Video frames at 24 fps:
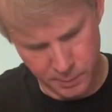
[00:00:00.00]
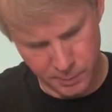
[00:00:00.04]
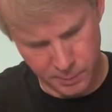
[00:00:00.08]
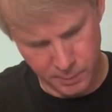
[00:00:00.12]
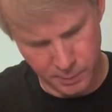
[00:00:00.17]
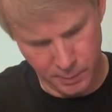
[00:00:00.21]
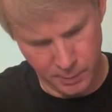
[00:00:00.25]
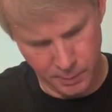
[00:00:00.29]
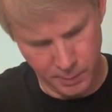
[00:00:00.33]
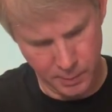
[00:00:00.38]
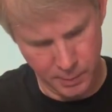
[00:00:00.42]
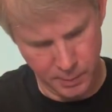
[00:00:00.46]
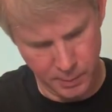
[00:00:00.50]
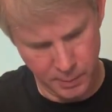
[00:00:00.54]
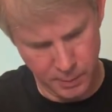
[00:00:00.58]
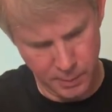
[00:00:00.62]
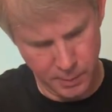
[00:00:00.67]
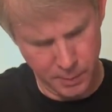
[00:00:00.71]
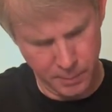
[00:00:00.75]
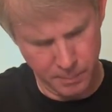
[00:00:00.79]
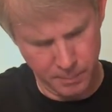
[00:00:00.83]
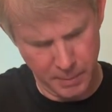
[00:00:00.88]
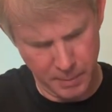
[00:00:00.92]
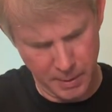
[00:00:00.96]
to get it in
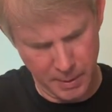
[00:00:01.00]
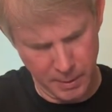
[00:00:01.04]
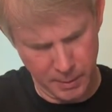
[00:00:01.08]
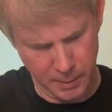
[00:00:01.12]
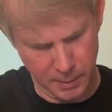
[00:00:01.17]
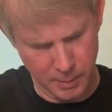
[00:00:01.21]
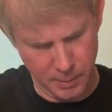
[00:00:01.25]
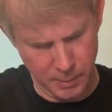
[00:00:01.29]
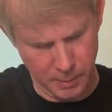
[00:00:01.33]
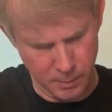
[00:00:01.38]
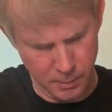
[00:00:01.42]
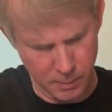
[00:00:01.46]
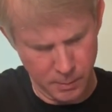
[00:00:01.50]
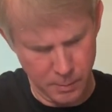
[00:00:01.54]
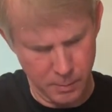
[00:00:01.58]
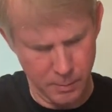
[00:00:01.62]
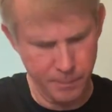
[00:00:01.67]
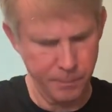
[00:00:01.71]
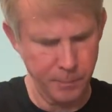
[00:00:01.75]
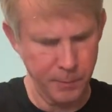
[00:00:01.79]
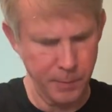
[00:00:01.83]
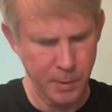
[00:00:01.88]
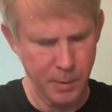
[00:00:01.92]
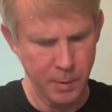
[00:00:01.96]
and back out.
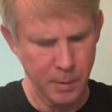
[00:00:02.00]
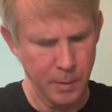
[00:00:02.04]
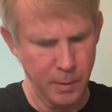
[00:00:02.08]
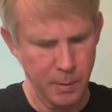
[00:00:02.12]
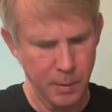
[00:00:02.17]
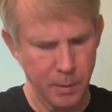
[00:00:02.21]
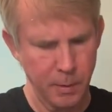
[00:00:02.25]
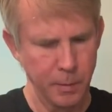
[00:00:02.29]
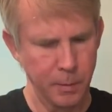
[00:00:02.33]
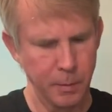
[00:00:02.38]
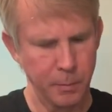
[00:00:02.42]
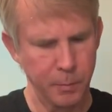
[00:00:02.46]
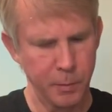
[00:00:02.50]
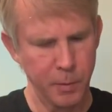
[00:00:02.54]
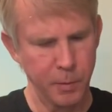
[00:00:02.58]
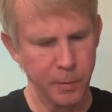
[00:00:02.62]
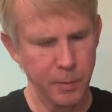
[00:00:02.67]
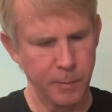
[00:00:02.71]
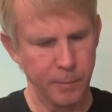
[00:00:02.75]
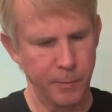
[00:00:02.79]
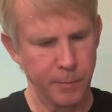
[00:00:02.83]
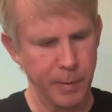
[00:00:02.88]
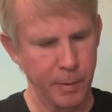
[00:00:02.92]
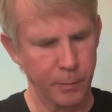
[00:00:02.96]
The beauty
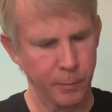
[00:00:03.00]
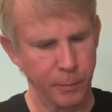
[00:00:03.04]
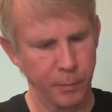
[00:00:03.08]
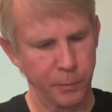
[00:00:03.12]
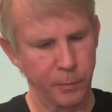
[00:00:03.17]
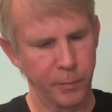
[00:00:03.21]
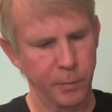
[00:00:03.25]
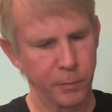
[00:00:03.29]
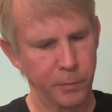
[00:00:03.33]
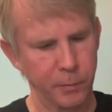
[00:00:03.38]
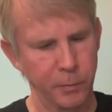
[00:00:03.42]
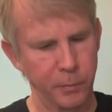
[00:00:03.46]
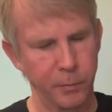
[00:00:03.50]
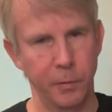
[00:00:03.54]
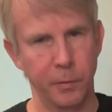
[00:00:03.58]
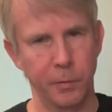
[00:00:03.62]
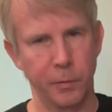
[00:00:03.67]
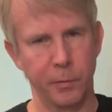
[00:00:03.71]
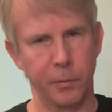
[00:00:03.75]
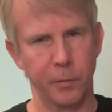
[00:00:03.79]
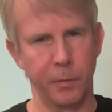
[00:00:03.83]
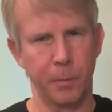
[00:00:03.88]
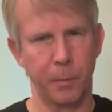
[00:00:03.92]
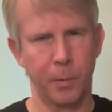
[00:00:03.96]
of that resistance
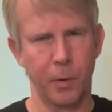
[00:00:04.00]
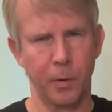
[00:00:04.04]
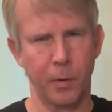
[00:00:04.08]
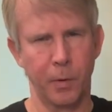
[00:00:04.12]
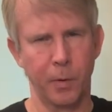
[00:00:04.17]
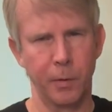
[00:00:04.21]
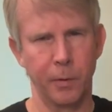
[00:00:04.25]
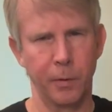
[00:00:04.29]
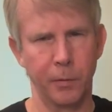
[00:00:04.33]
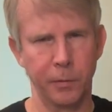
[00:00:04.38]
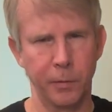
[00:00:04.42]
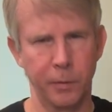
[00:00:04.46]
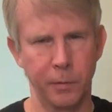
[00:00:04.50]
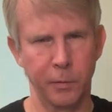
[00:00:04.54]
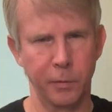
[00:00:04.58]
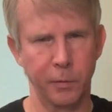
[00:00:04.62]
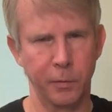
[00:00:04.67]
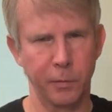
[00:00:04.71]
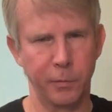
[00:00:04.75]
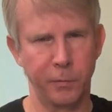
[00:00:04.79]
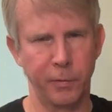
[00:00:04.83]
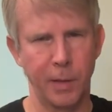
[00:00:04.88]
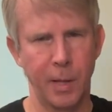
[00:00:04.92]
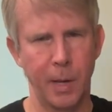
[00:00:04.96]
is the bar doesn't just
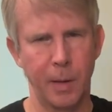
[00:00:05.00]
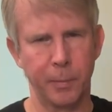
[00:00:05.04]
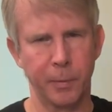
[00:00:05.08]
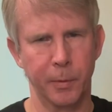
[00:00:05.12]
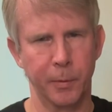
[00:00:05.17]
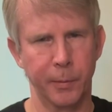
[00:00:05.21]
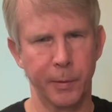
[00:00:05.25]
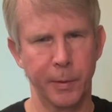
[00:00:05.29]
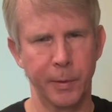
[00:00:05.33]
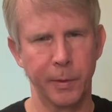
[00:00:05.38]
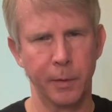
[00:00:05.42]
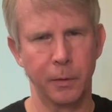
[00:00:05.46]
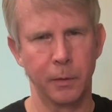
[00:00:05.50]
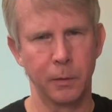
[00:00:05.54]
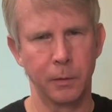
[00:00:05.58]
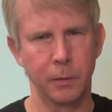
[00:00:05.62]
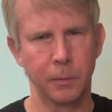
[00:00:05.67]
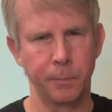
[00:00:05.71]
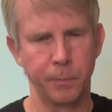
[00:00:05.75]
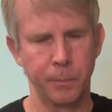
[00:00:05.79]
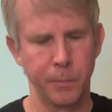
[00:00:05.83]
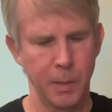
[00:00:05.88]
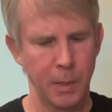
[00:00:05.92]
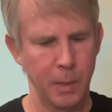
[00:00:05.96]
flop around.
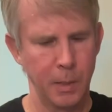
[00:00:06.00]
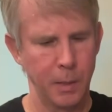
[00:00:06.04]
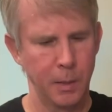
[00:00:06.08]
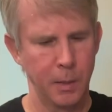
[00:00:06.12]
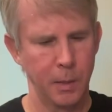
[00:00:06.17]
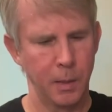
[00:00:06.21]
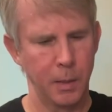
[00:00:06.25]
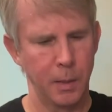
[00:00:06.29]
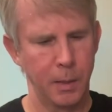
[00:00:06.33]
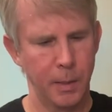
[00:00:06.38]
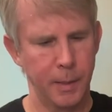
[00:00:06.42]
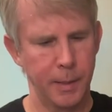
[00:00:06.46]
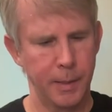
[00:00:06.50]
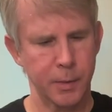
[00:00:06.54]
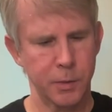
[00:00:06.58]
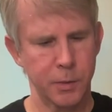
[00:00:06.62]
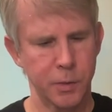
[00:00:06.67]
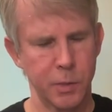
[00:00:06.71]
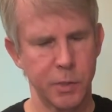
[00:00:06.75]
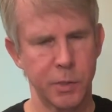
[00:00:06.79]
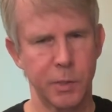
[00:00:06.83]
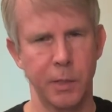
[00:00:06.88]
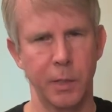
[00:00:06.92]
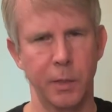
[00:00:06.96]
it actually
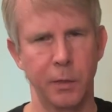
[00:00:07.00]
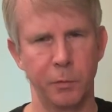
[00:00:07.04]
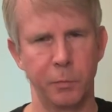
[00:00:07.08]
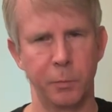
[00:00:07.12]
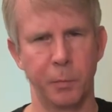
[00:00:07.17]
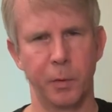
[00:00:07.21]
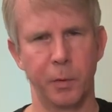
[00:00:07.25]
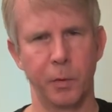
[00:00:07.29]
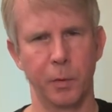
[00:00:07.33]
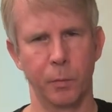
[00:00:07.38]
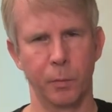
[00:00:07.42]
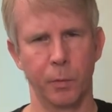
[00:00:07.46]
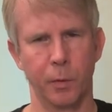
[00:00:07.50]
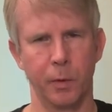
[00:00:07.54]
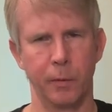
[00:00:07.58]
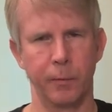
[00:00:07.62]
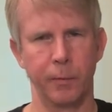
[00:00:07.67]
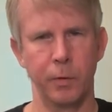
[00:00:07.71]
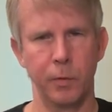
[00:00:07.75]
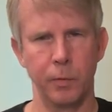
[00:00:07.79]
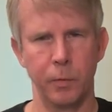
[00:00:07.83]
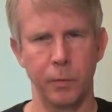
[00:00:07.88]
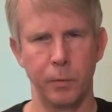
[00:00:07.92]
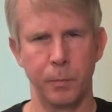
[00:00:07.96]
stays put wherever
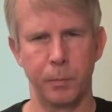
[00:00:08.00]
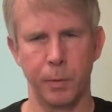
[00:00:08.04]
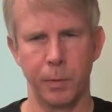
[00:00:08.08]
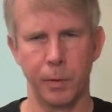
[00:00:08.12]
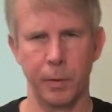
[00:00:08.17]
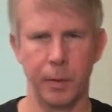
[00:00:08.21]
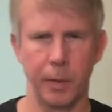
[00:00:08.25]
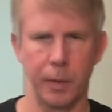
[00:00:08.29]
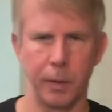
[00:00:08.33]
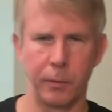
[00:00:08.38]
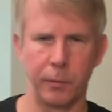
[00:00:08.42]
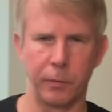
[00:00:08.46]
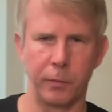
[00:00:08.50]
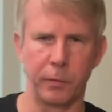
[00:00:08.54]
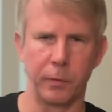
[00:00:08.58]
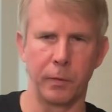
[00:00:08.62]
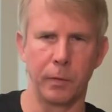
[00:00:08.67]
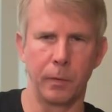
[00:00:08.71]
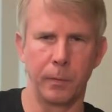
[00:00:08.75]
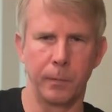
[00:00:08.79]
you put it. So,